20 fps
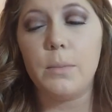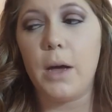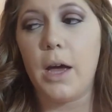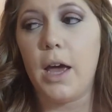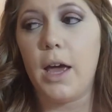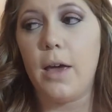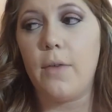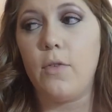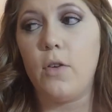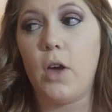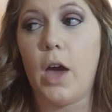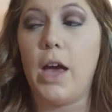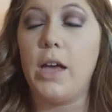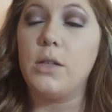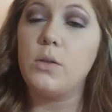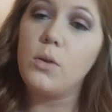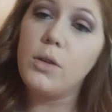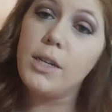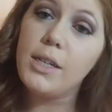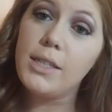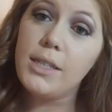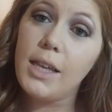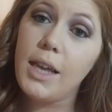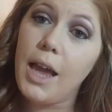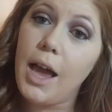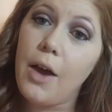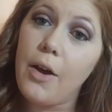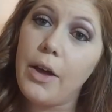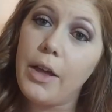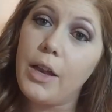But if you guys want to see
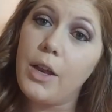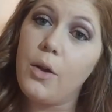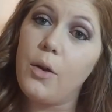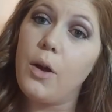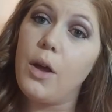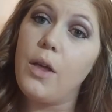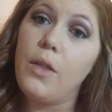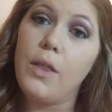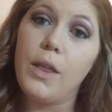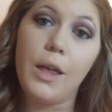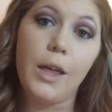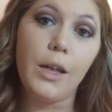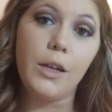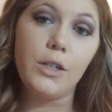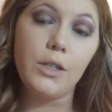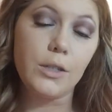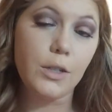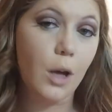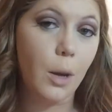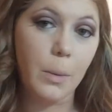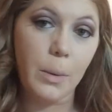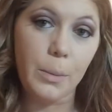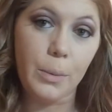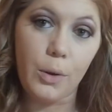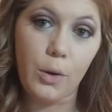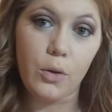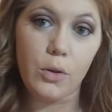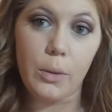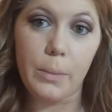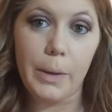how I do it, then just comment
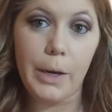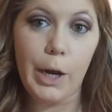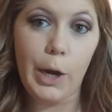below and let me